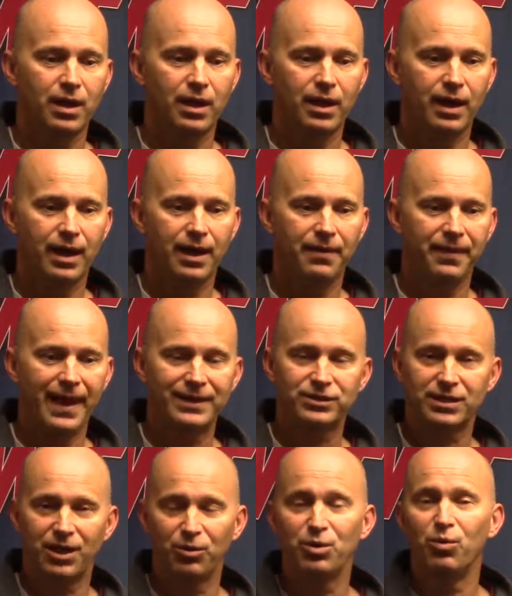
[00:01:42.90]

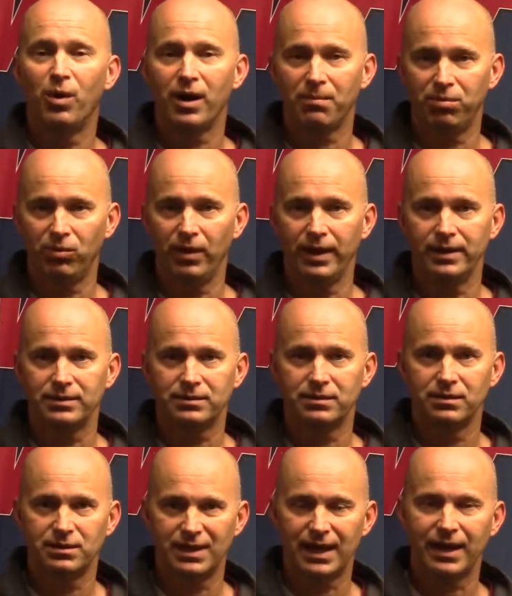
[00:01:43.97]
that's how we want to play.
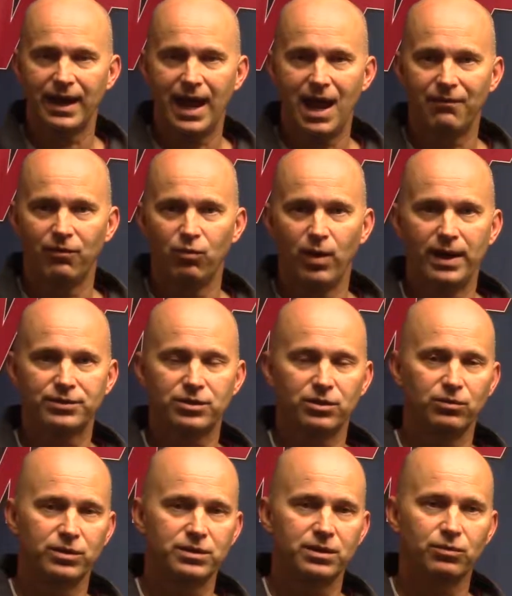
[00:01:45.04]
The second half of
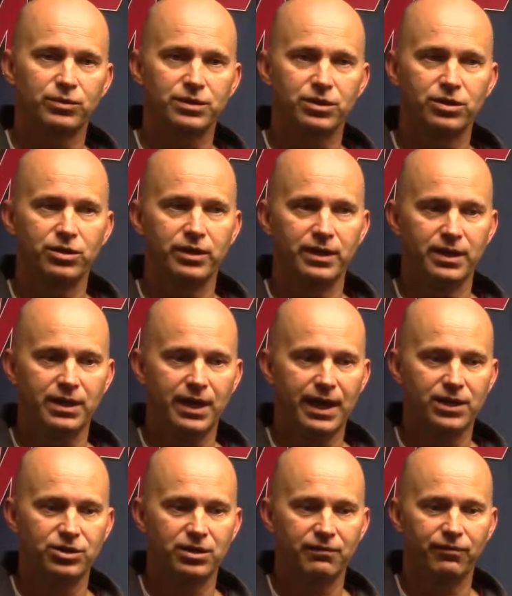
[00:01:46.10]
Western was a good
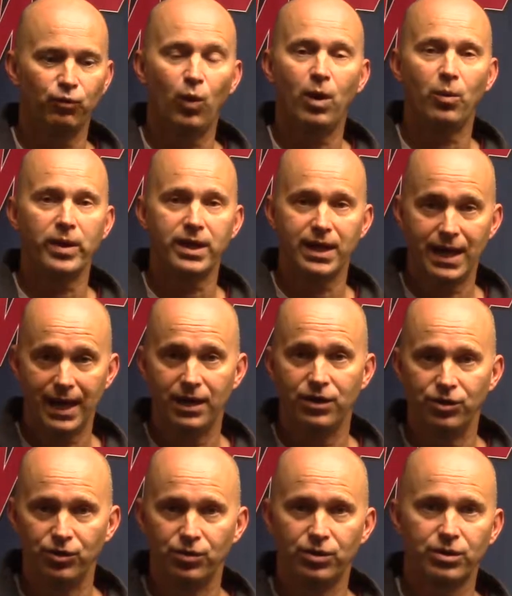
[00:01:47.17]
indication of what we can
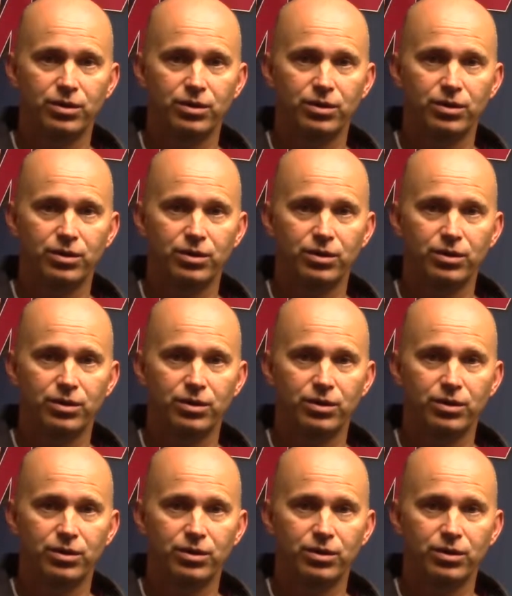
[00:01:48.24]
do.